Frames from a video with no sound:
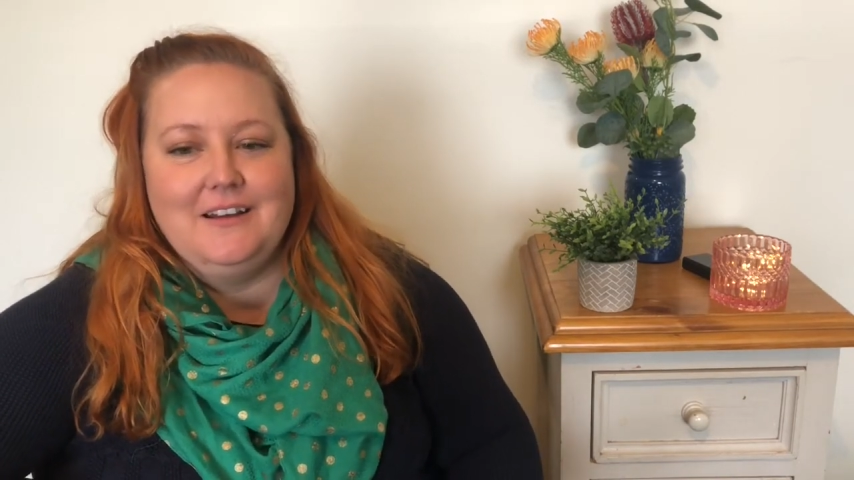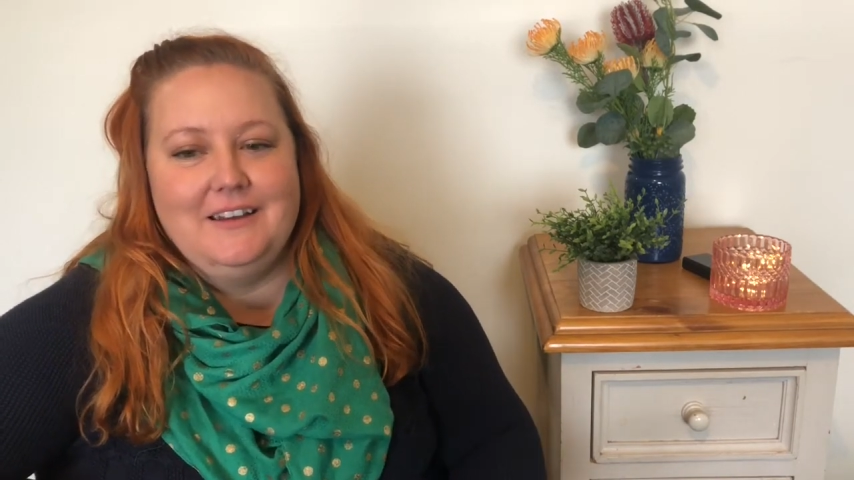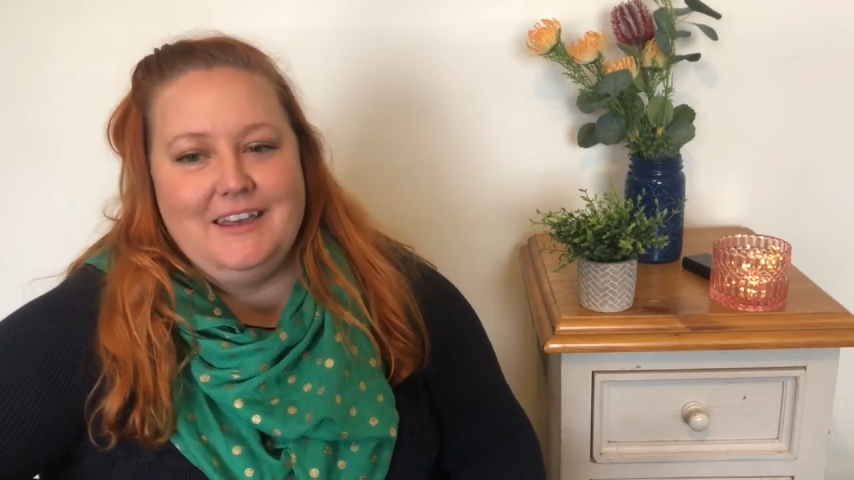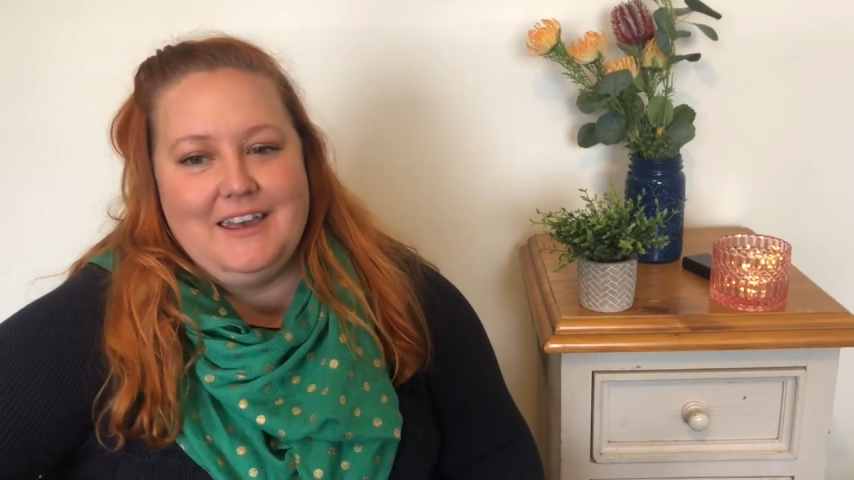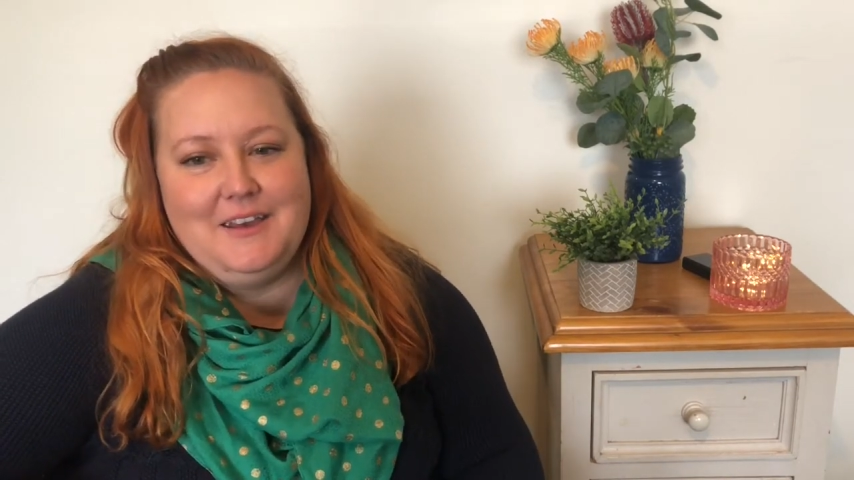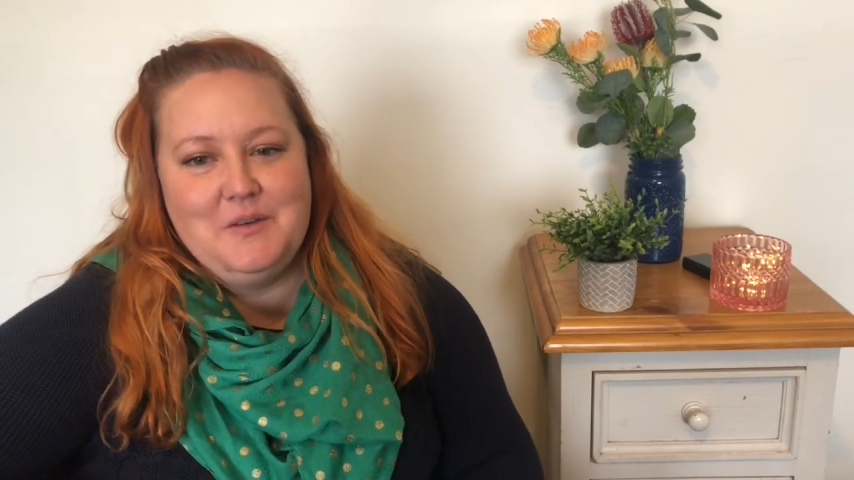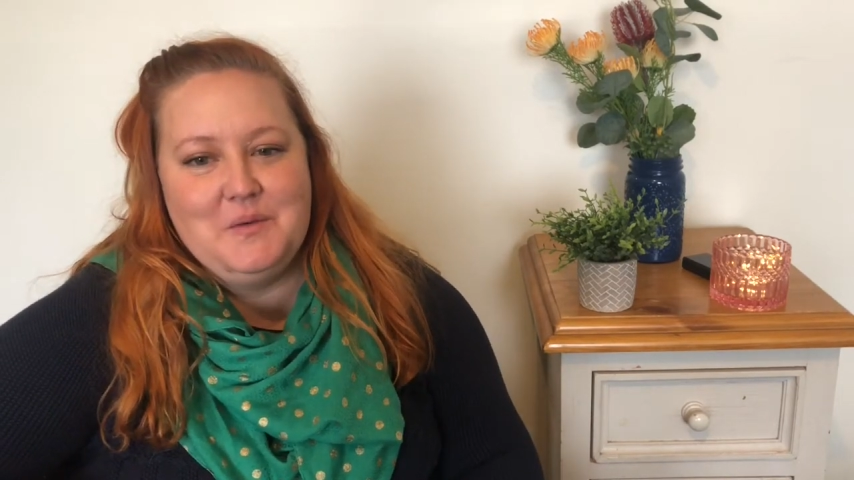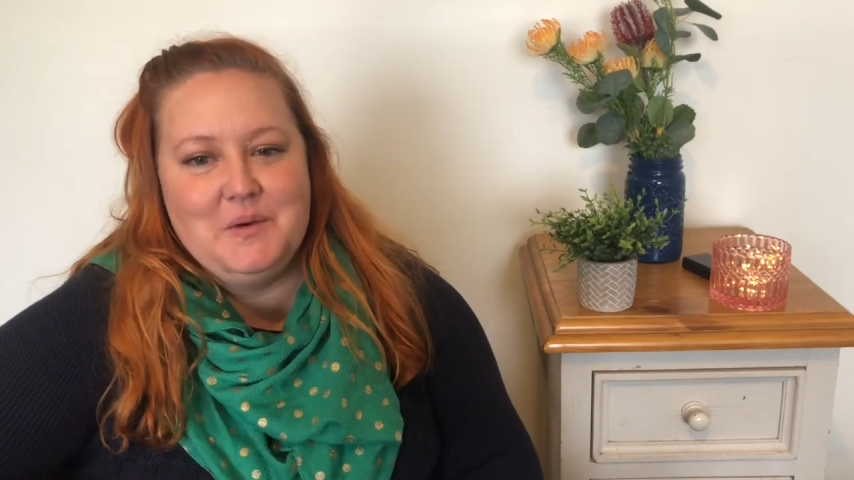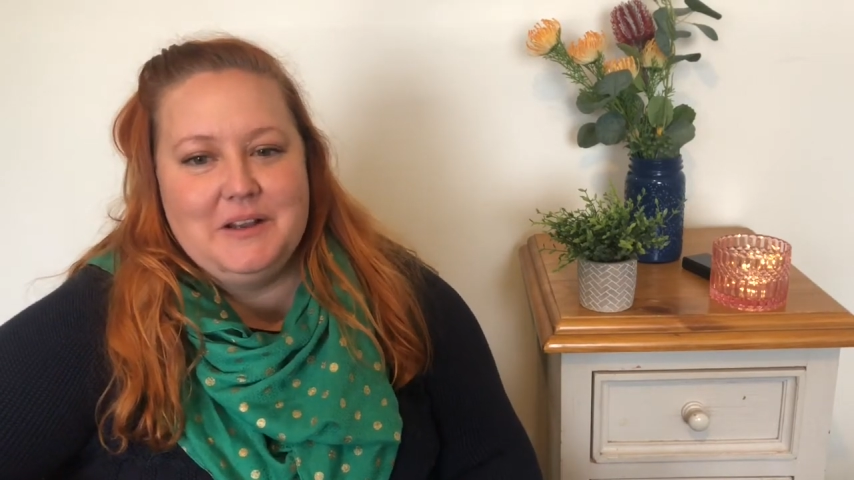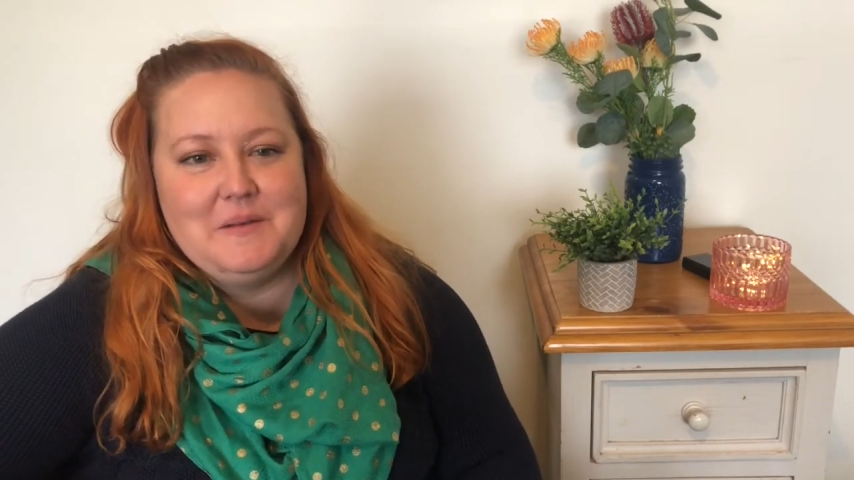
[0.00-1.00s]
Okay,
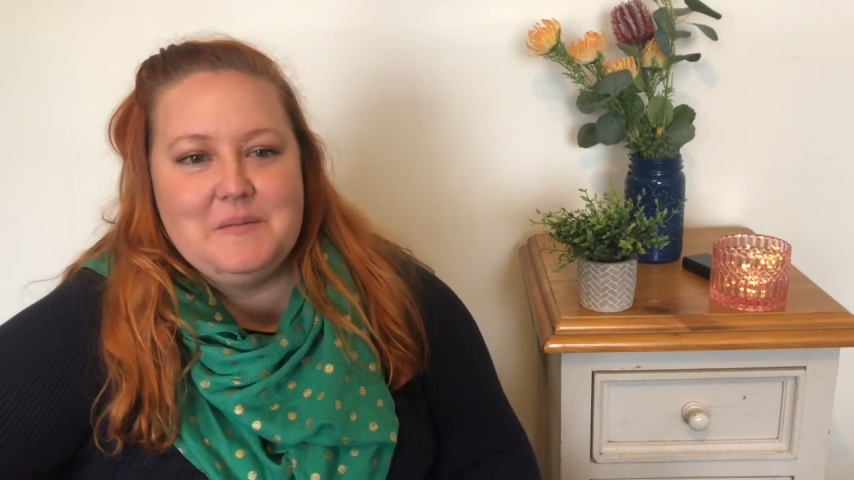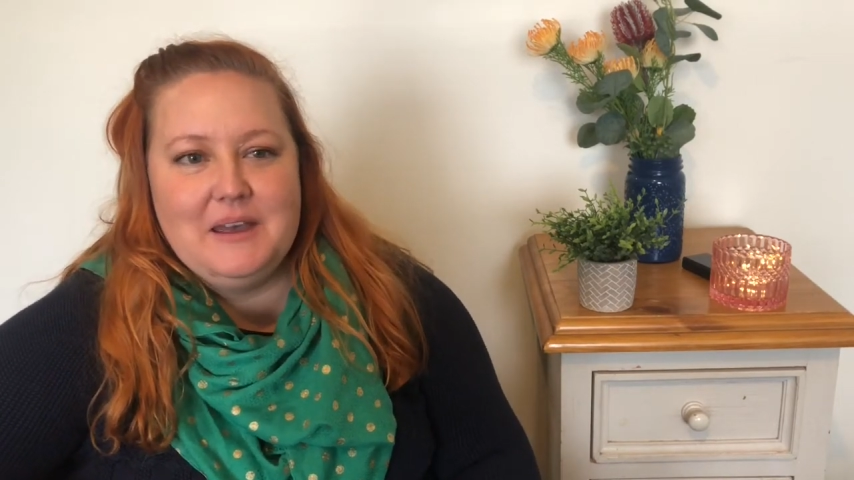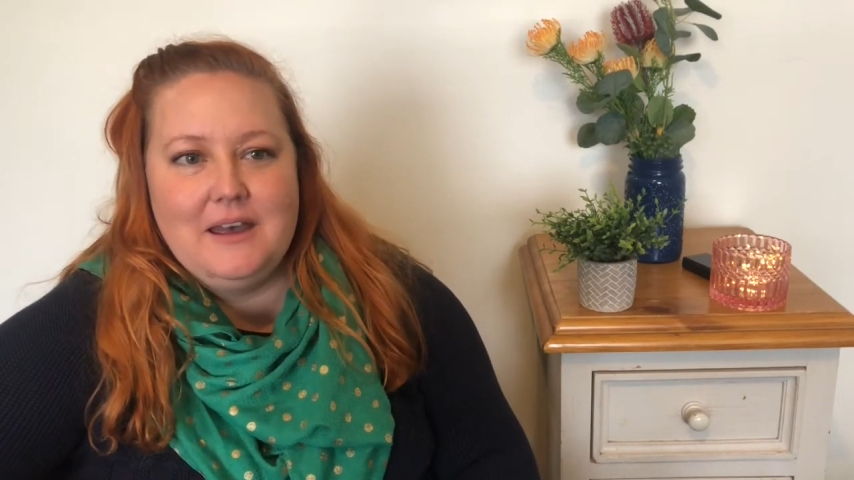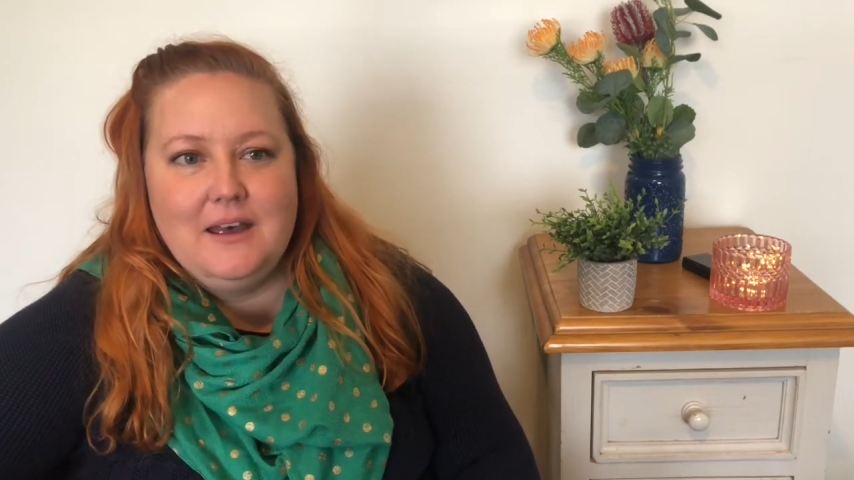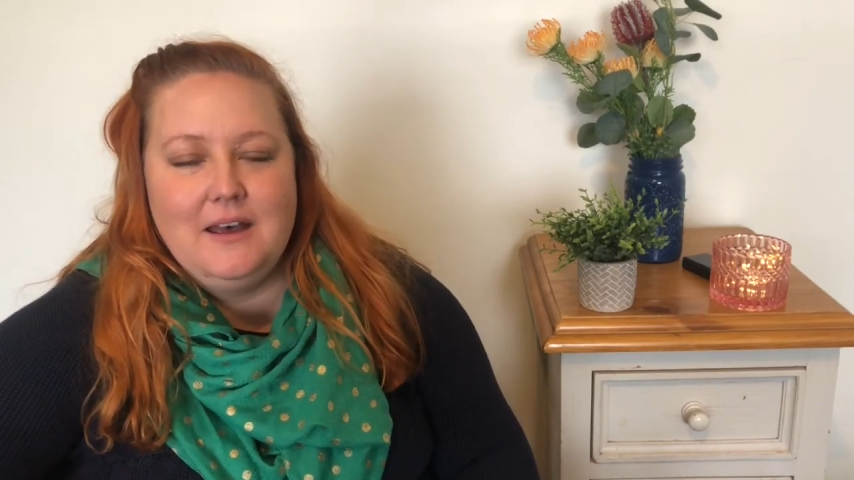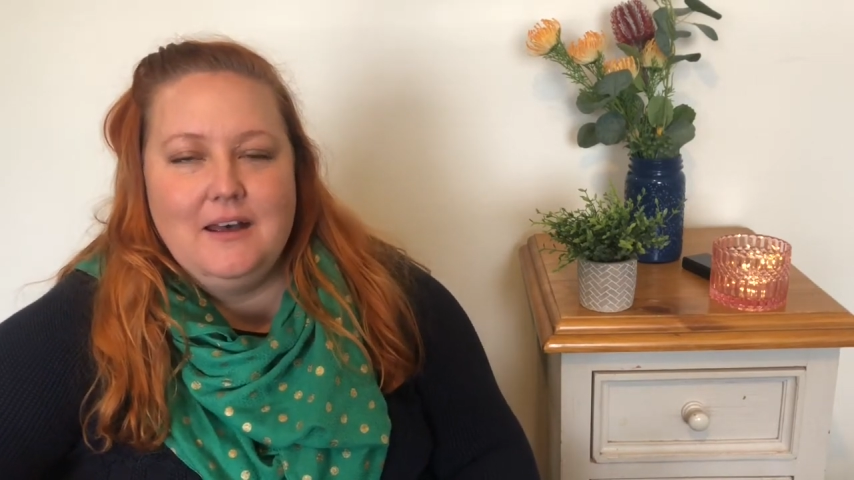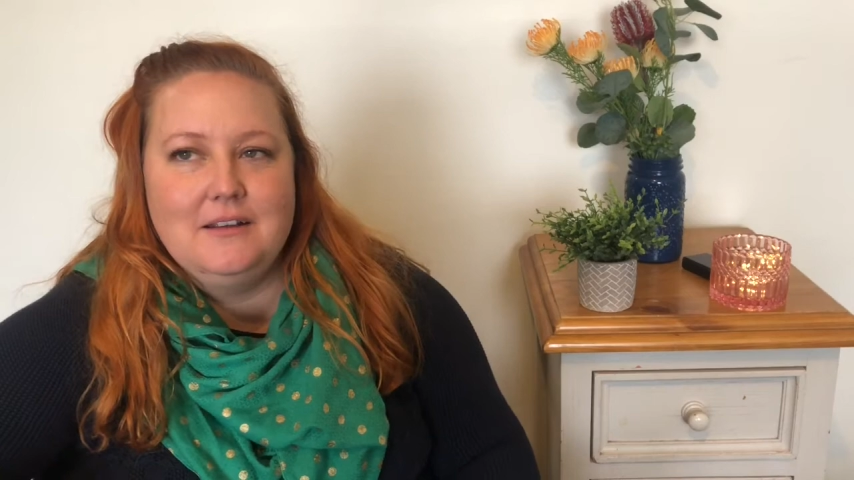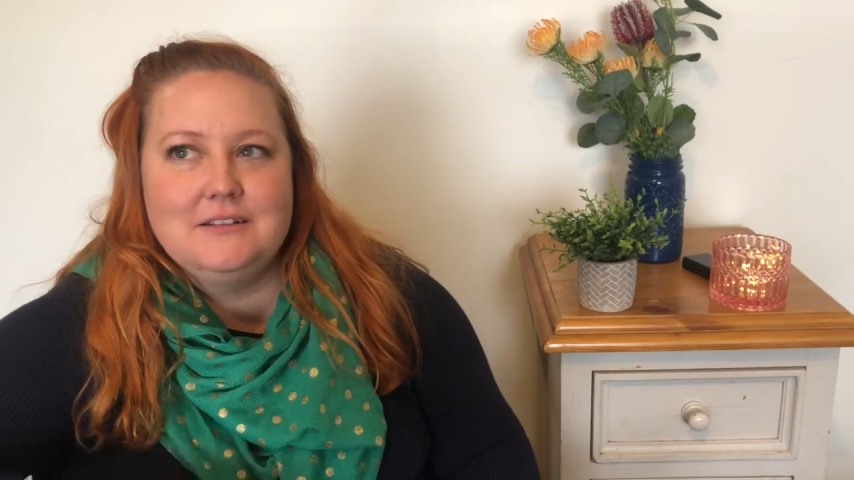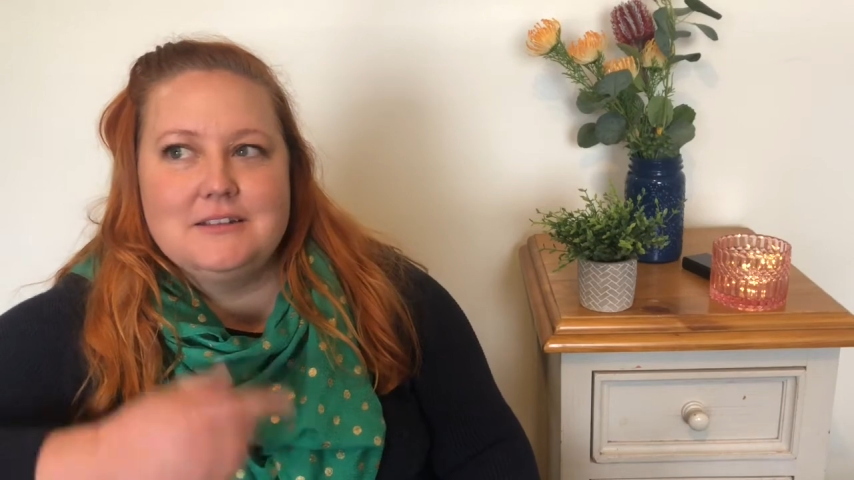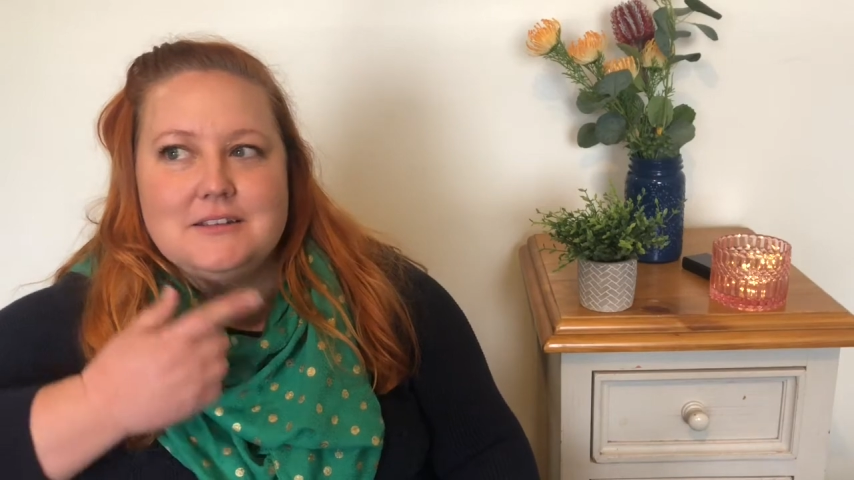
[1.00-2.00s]
what
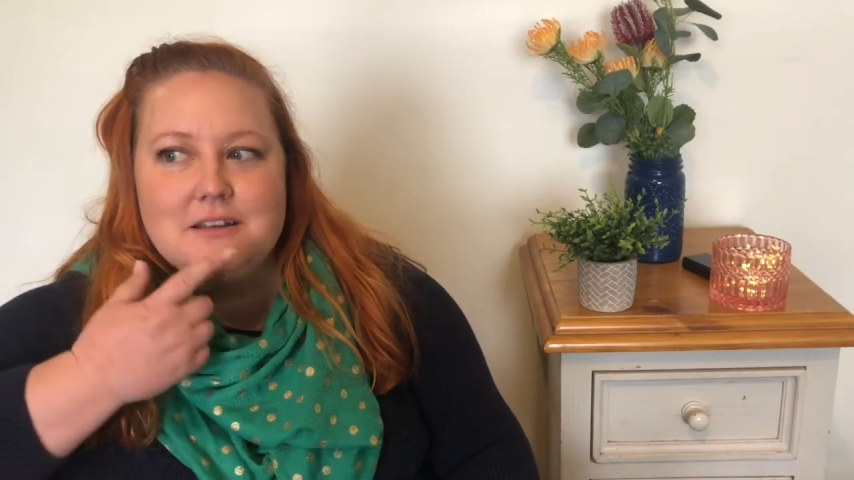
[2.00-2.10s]
about...